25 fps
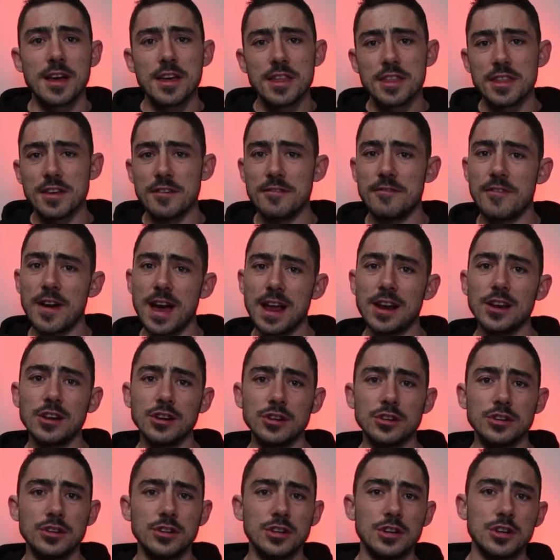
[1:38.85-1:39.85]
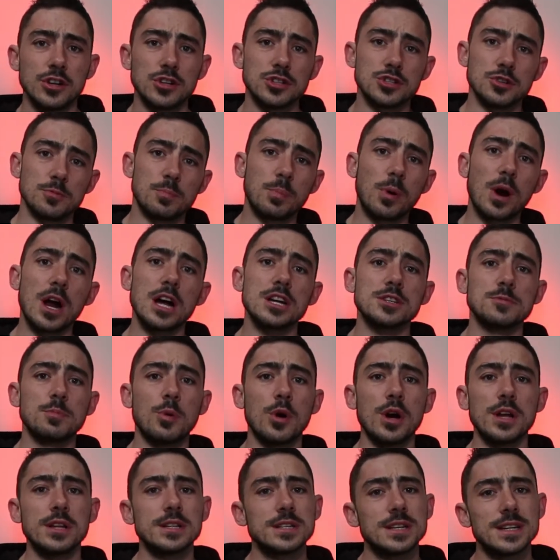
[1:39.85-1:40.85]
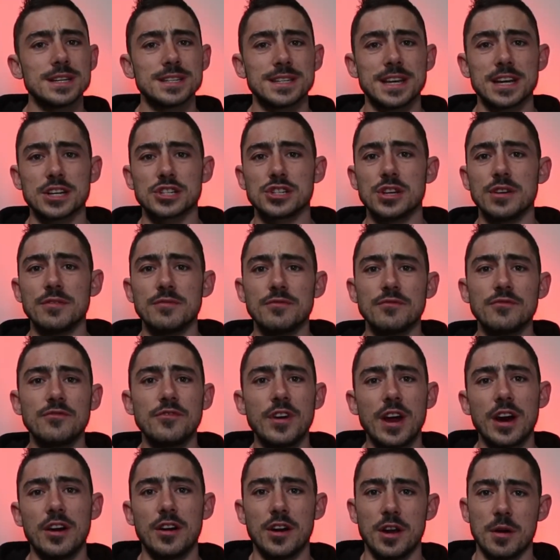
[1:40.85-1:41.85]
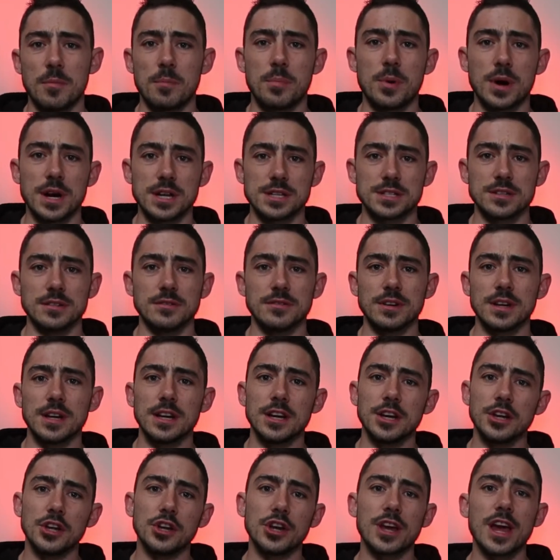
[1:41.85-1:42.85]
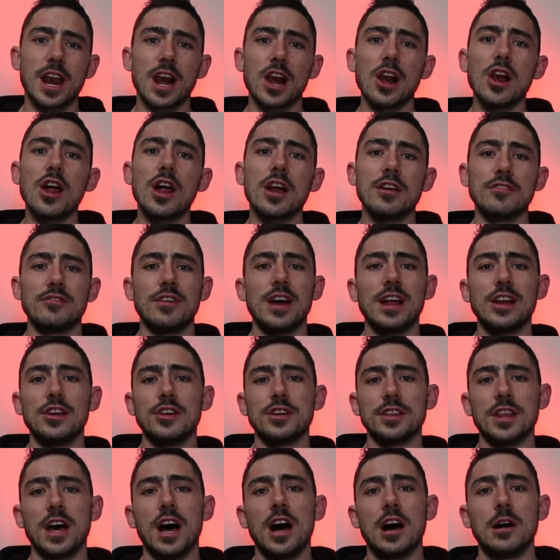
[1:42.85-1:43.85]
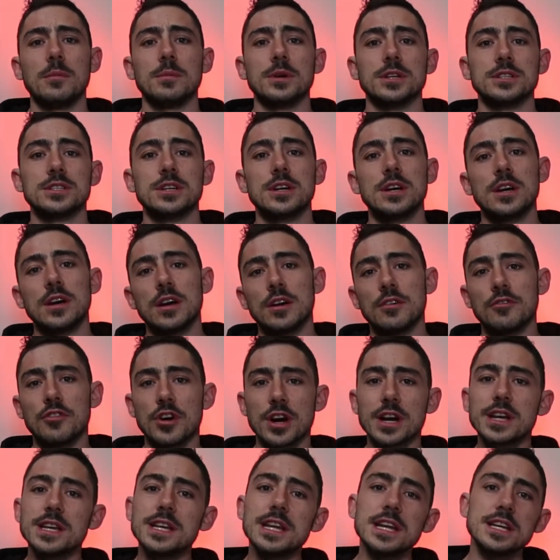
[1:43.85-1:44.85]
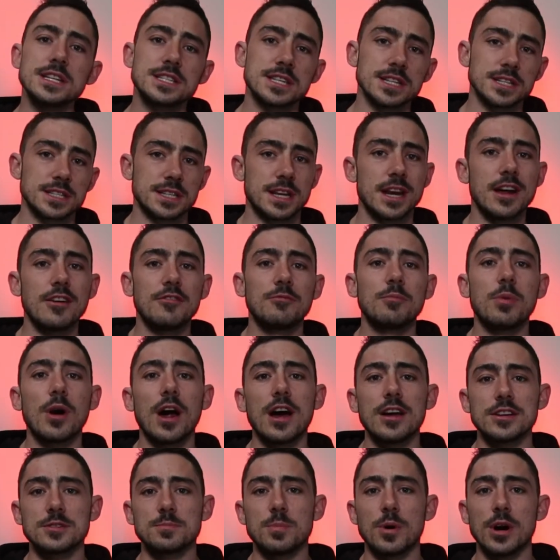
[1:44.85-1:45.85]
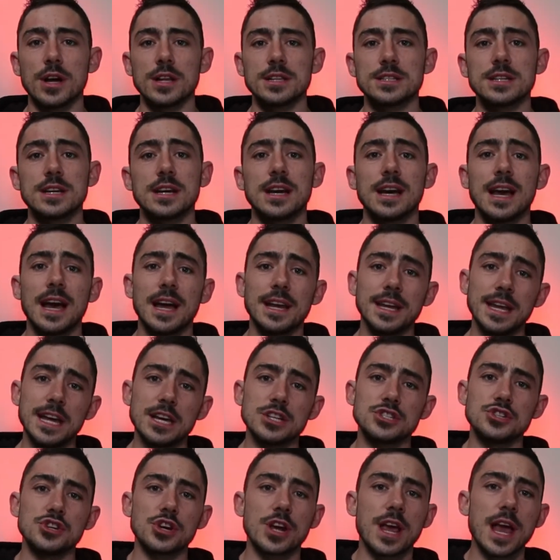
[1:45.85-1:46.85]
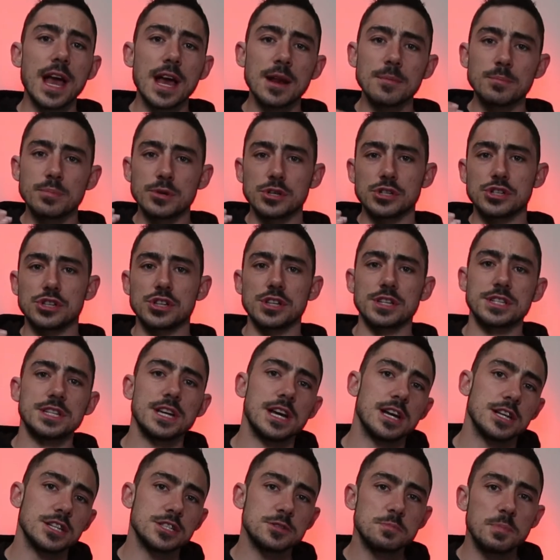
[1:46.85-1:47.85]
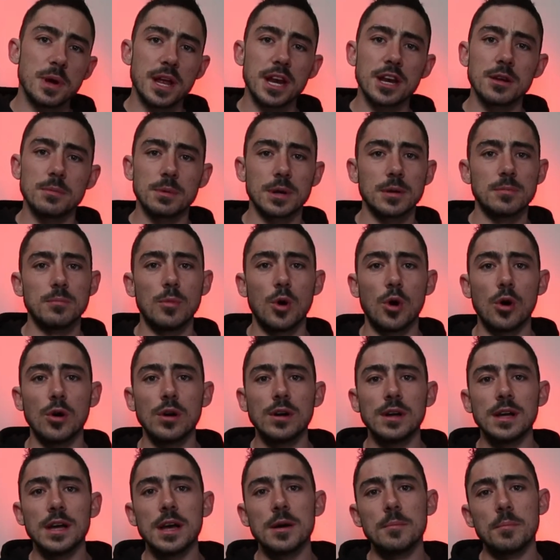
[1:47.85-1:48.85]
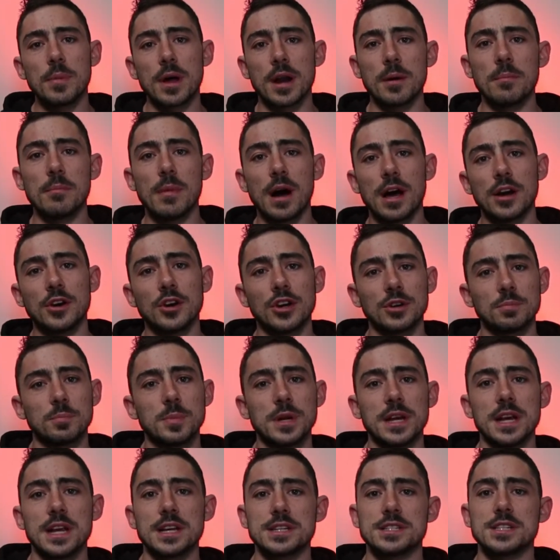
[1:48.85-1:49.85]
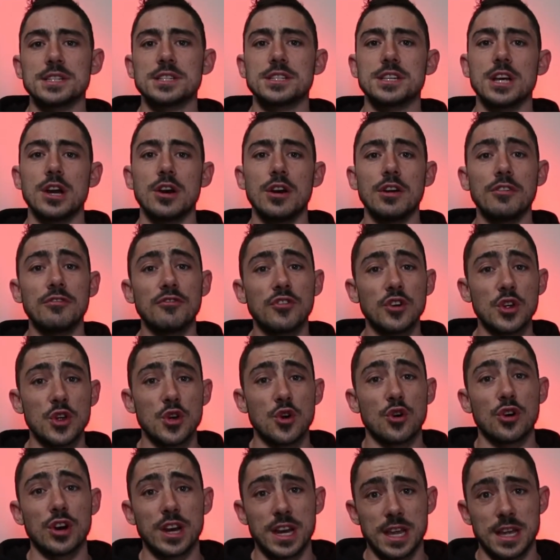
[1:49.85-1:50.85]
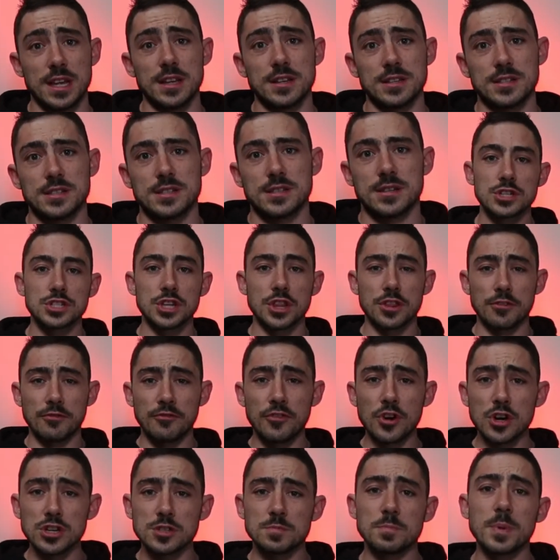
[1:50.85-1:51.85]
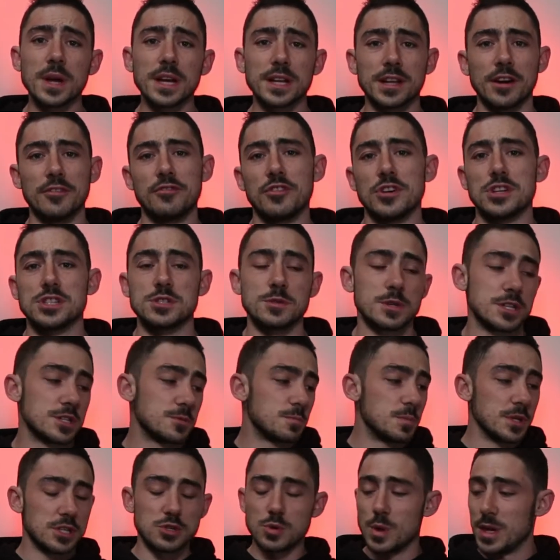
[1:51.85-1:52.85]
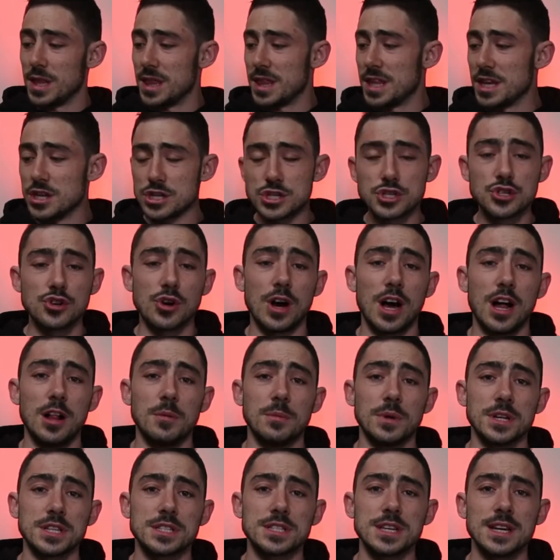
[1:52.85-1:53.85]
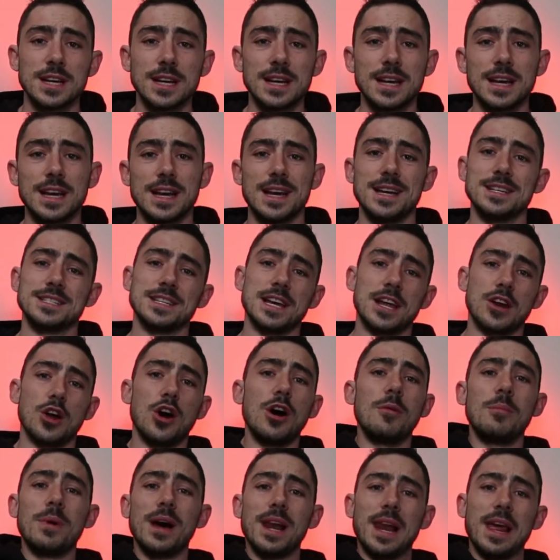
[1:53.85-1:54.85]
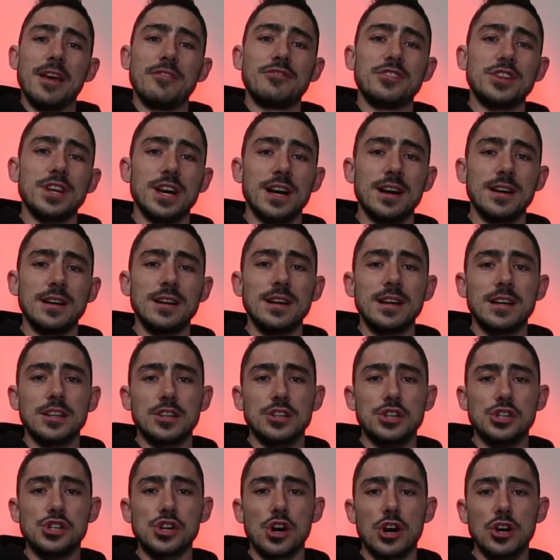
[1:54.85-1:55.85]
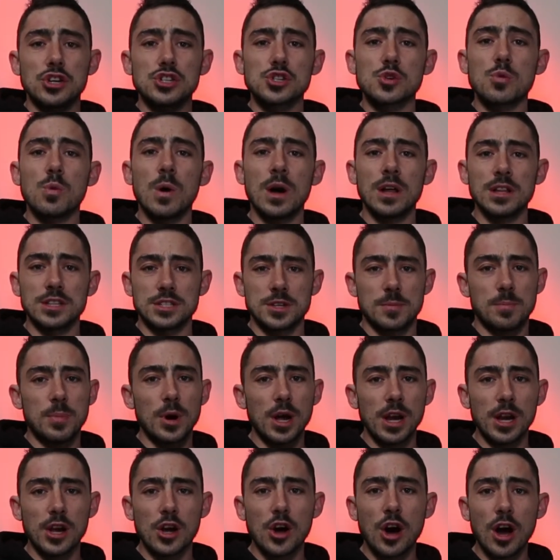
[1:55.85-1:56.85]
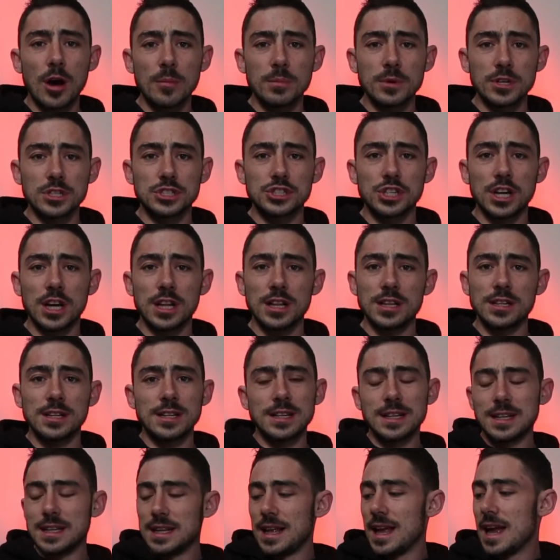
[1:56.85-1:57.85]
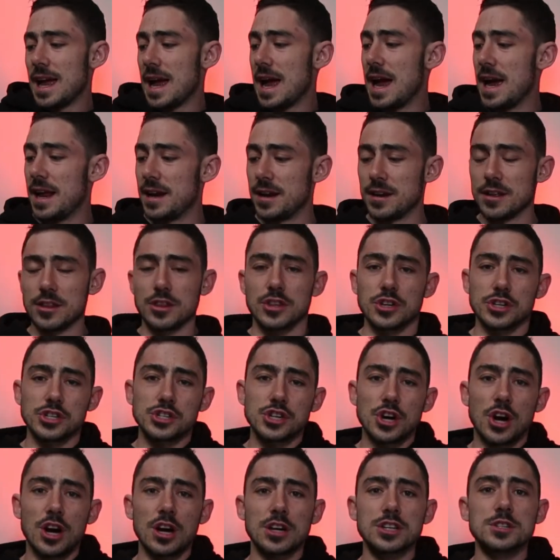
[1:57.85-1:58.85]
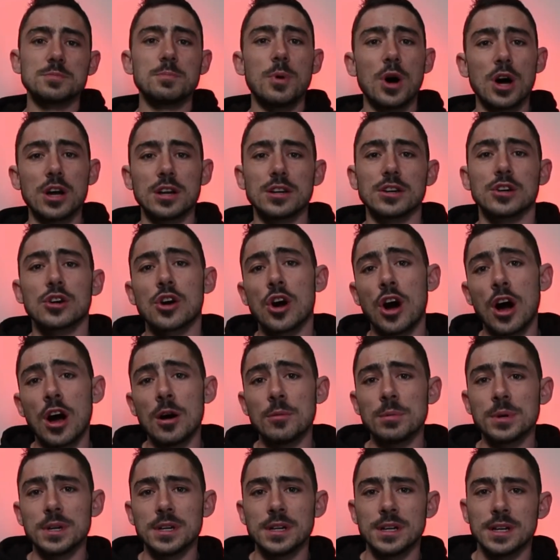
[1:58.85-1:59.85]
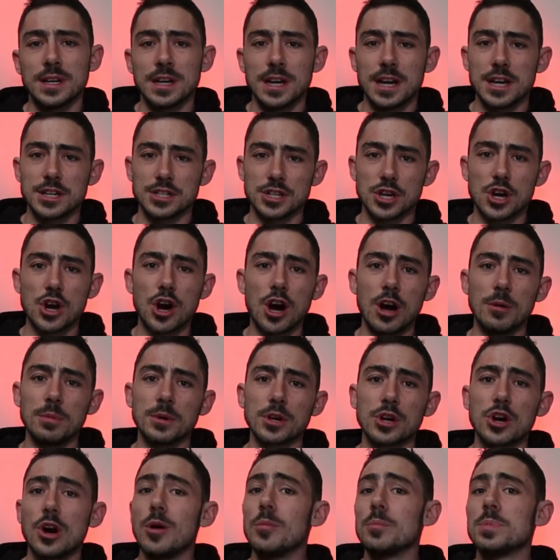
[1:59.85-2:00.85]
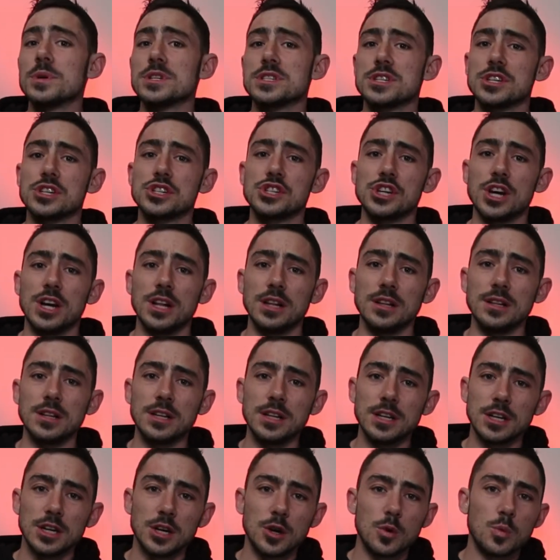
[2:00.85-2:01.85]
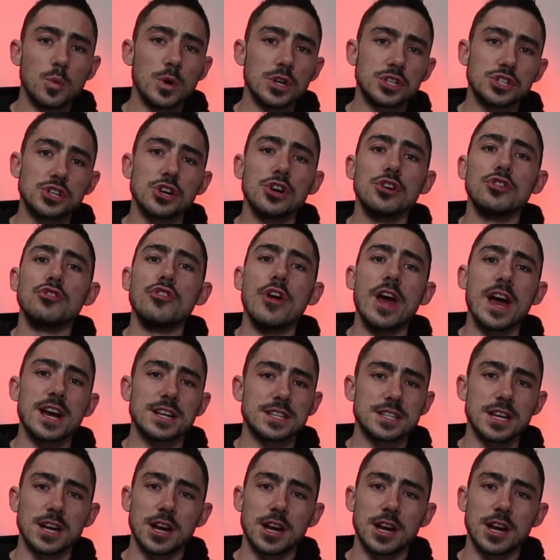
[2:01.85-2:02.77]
Their value to price point is actually very impressive. You get a lot of value in the helmet for a decent enough price point, and yes, you can push the tier and spend a bit more, but it might not be necessary for your needs. So the first big differences between these two helmets is that on my left here, the Shark Squall is a polycarbonate shell, and the Shark Spartan Carbon is a carbon composite shell, which reacts a